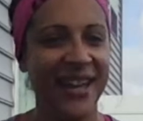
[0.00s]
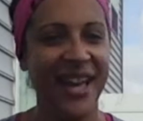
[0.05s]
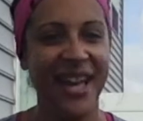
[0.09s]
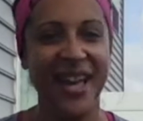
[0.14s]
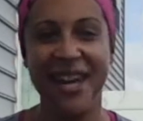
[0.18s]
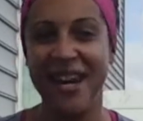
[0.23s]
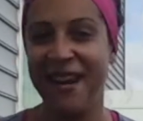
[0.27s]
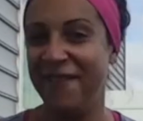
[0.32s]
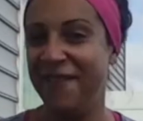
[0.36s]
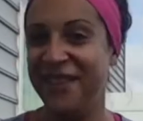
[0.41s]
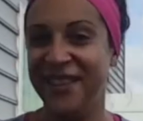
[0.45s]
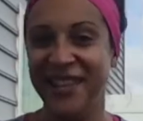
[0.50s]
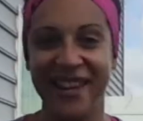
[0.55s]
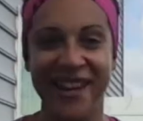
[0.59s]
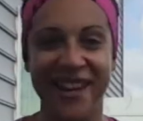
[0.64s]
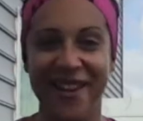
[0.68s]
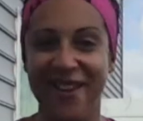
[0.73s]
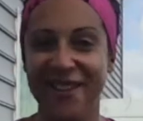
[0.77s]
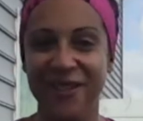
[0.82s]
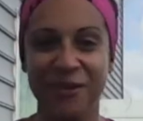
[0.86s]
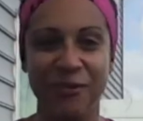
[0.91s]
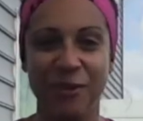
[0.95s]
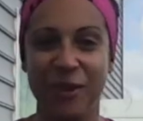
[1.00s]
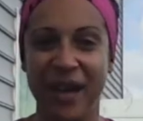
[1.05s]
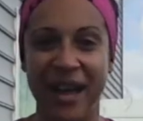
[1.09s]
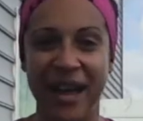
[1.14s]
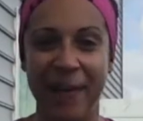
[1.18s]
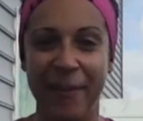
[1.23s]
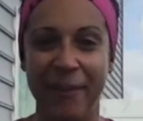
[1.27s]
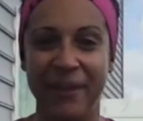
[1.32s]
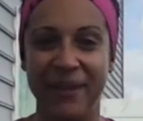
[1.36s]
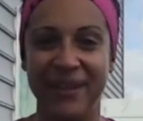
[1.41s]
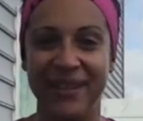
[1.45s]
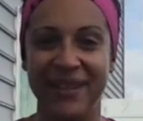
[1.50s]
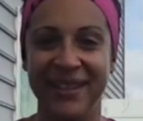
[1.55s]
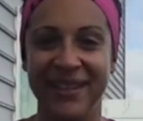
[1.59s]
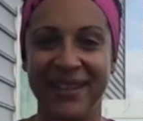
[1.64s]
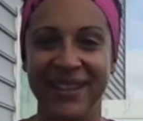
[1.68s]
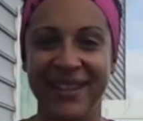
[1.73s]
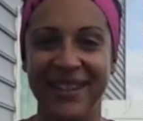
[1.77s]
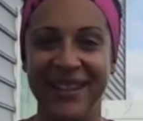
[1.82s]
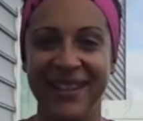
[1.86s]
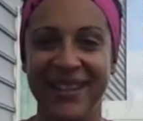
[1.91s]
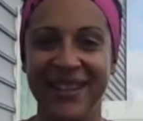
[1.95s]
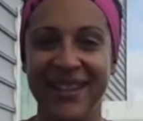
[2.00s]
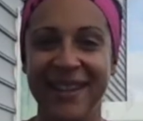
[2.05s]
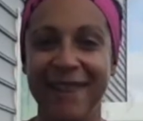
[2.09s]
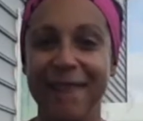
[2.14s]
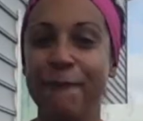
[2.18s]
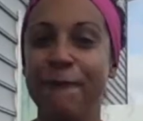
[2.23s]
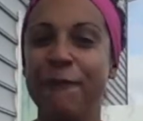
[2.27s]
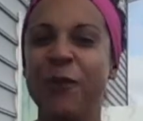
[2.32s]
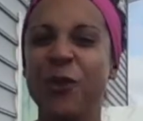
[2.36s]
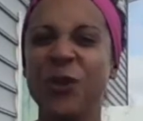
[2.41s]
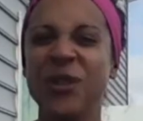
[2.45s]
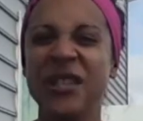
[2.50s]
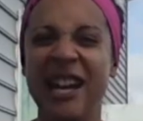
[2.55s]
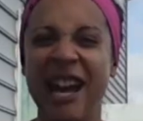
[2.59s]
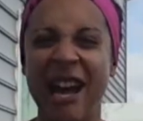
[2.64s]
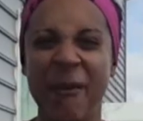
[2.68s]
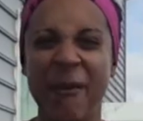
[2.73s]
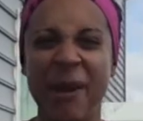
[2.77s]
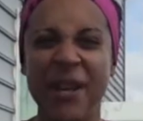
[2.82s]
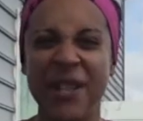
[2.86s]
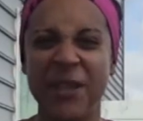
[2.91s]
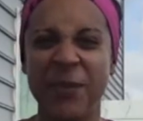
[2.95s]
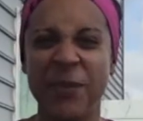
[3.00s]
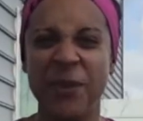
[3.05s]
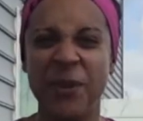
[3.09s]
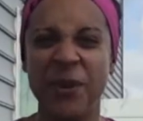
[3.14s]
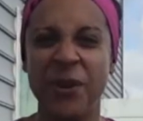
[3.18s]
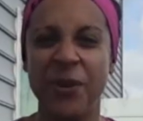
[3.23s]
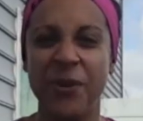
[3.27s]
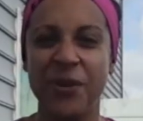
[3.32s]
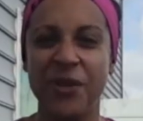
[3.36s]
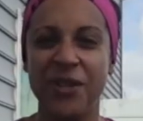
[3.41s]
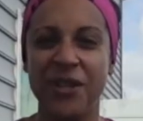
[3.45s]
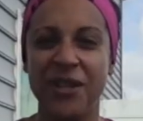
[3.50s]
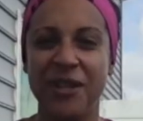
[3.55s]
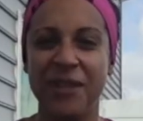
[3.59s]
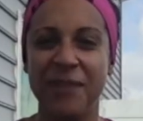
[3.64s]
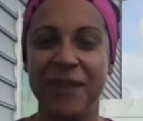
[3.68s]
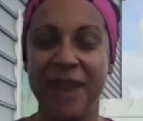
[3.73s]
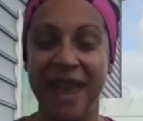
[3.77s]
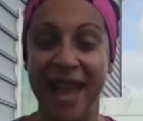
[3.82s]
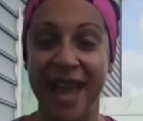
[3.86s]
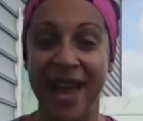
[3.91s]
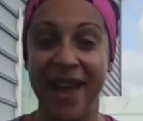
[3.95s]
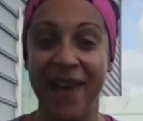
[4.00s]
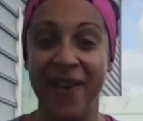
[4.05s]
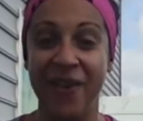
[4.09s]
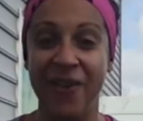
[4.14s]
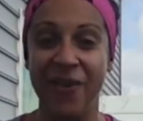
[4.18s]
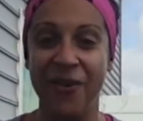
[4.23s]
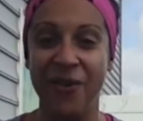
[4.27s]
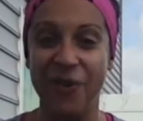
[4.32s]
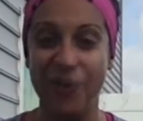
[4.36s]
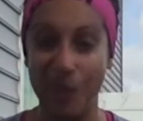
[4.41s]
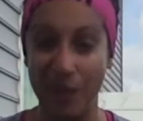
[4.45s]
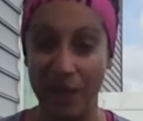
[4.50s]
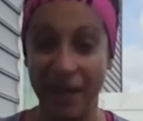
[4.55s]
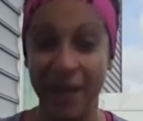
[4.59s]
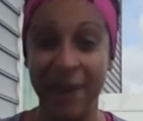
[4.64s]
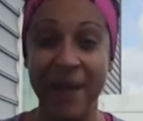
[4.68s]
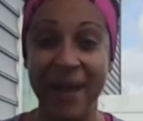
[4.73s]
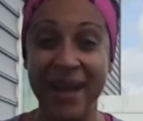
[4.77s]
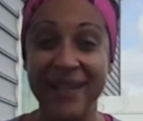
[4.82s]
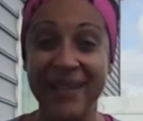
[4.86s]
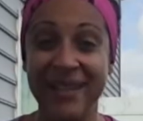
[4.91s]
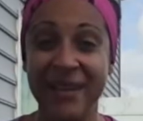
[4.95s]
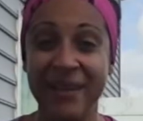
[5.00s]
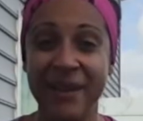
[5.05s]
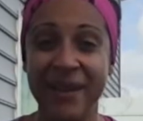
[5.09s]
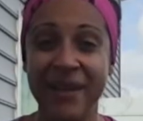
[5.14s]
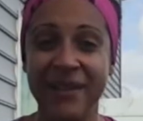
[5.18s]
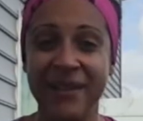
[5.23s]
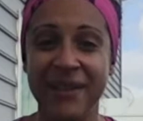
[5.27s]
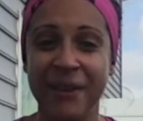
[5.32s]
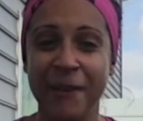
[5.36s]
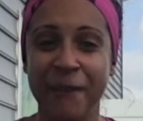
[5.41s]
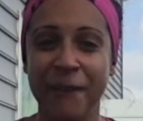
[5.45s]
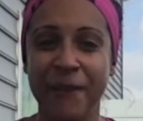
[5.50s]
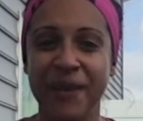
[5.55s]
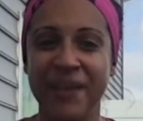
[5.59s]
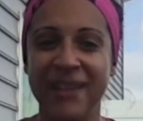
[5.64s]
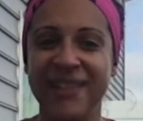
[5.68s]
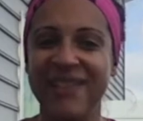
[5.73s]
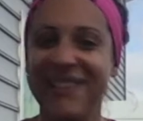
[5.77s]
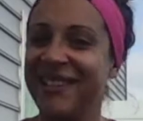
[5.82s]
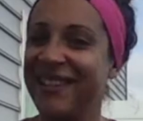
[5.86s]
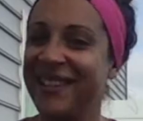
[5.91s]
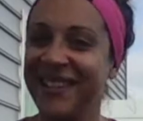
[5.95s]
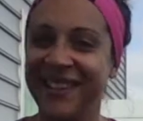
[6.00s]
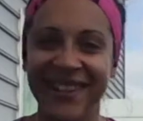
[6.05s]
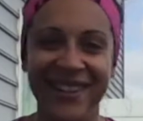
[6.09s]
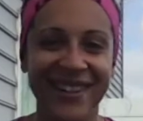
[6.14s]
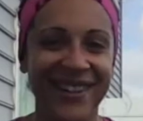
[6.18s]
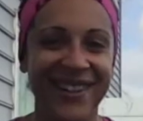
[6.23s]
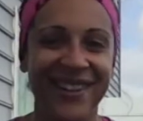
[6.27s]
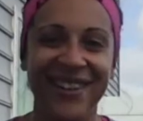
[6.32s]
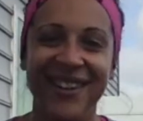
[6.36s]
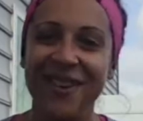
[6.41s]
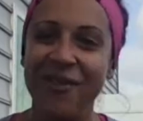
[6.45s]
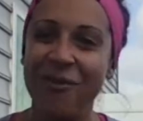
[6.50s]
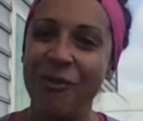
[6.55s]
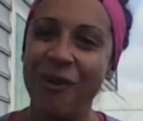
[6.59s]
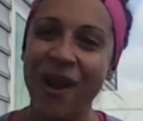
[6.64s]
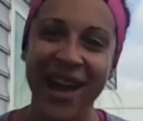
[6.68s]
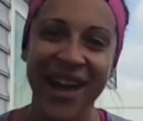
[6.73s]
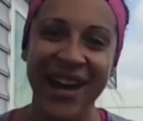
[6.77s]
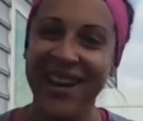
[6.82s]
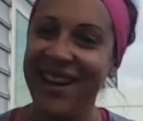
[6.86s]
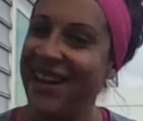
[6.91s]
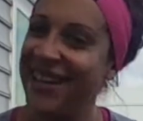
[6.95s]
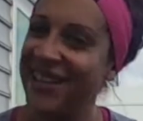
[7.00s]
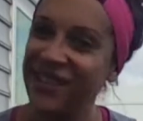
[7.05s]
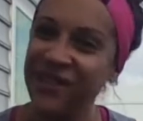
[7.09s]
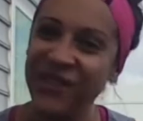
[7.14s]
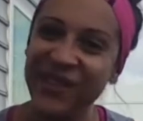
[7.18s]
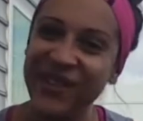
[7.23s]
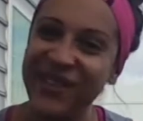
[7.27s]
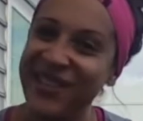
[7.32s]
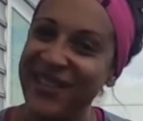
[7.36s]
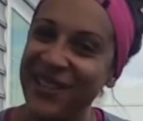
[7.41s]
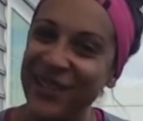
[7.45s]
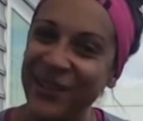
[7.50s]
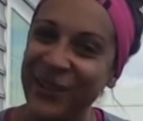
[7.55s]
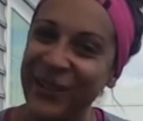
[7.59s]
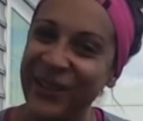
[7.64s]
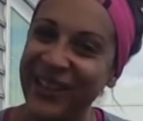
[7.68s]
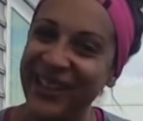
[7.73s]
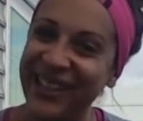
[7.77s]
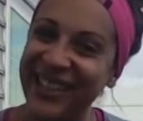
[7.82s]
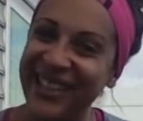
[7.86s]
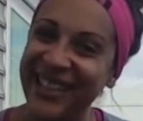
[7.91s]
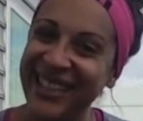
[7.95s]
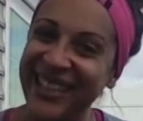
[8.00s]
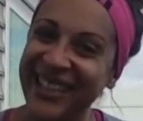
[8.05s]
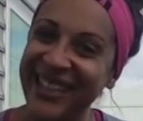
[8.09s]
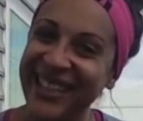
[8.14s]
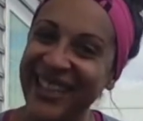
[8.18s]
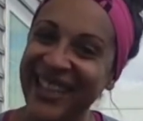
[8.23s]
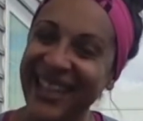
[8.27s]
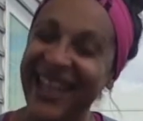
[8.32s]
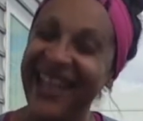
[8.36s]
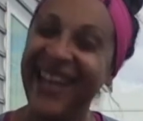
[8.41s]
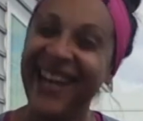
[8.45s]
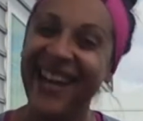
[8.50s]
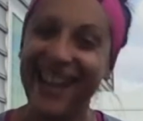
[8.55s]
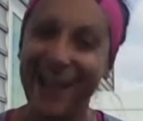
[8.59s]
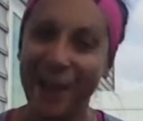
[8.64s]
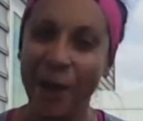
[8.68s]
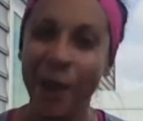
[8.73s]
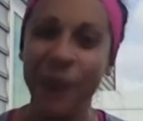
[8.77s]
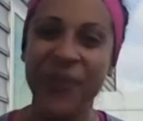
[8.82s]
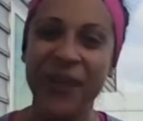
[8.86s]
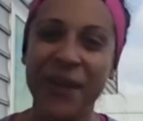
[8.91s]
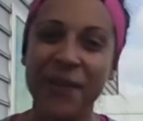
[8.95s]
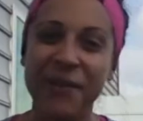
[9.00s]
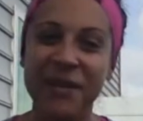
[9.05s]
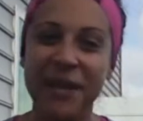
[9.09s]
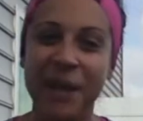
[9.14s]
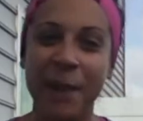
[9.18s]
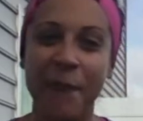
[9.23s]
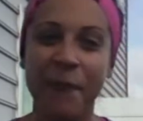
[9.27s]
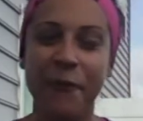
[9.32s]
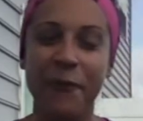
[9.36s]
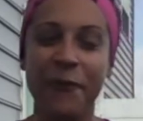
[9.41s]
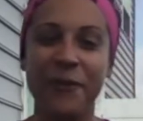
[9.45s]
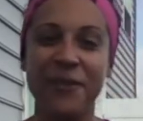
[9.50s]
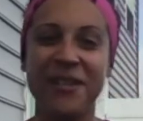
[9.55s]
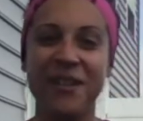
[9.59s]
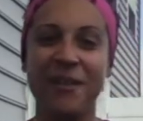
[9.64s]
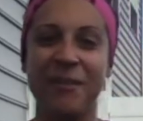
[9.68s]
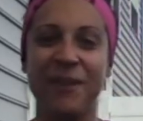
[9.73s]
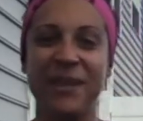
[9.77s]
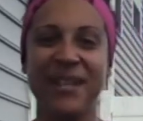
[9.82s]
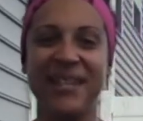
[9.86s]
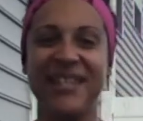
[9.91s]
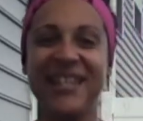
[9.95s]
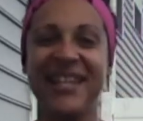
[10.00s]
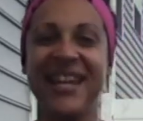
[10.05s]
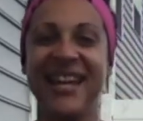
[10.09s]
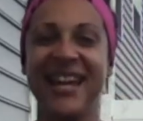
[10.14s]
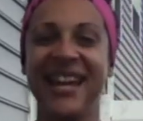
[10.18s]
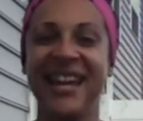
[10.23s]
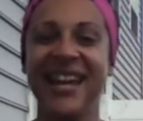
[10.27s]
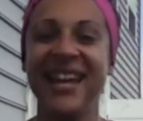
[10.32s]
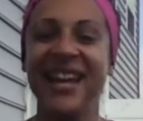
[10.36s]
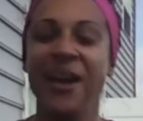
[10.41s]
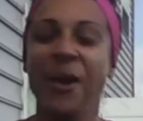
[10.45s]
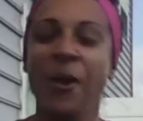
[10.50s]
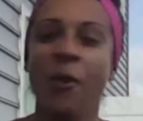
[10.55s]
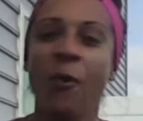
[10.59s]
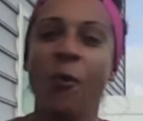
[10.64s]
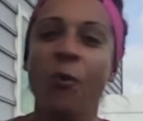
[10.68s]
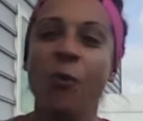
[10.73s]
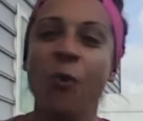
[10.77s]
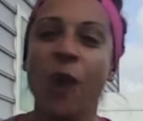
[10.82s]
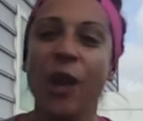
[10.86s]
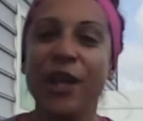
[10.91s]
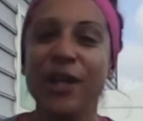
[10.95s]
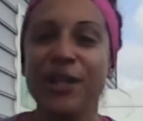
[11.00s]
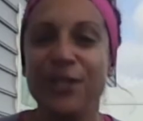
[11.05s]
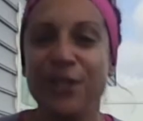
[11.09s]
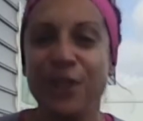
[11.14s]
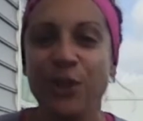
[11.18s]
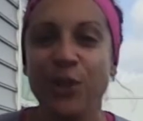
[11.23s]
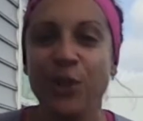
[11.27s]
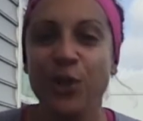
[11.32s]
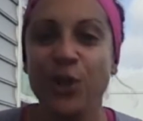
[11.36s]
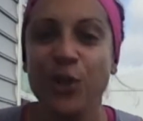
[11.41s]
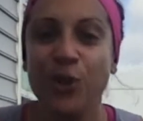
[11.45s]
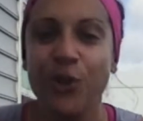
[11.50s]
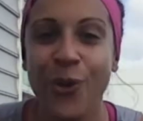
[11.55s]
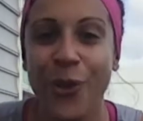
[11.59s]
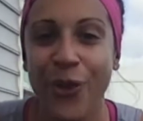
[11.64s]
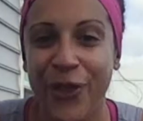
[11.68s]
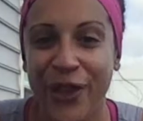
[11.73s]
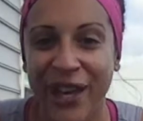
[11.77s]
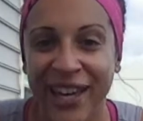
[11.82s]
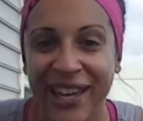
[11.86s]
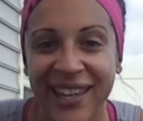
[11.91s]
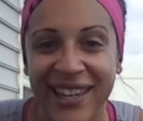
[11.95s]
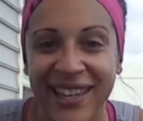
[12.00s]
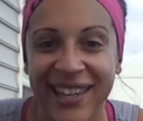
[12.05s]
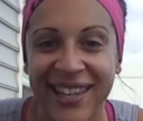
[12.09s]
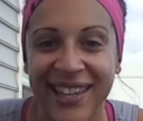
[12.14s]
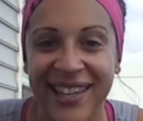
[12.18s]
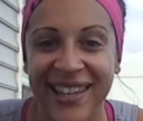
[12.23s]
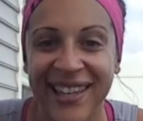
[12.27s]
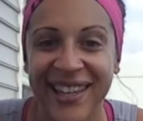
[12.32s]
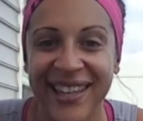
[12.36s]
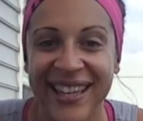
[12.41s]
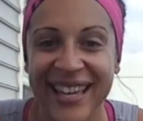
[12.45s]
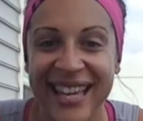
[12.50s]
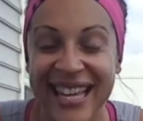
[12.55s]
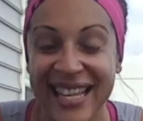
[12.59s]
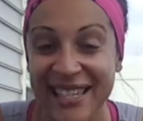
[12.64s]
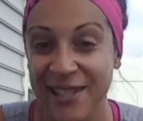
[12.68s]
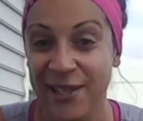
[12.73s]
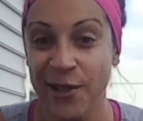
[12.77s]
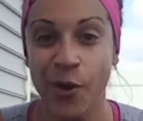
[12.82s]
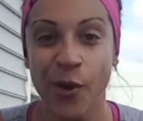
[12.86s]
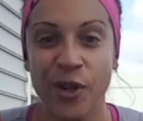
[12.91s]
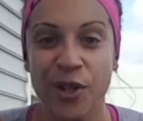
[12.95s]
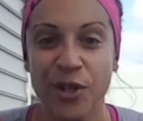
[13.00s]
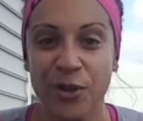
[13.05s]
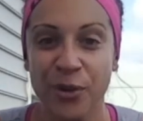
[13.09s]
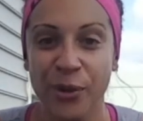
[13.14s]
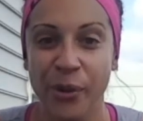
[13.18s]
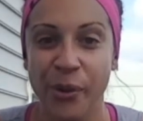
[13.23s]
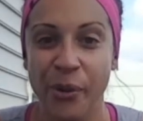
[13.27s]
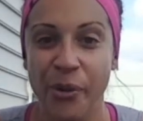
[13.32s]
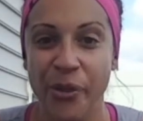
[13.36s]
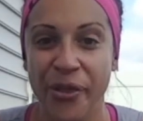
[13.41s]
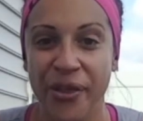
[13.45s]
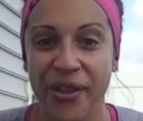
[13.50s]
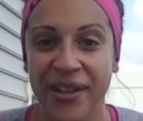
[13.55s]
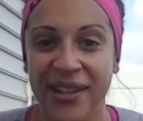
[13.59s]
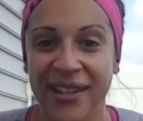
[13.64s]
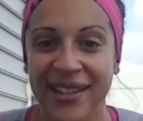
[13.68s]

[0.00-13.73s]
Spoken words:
and everything else will happen. Full-time entrepreneurship now, what I'm asking myself is, why didn't I do this sooner? I hope that was helpful for somebody today. What do you think is your truth?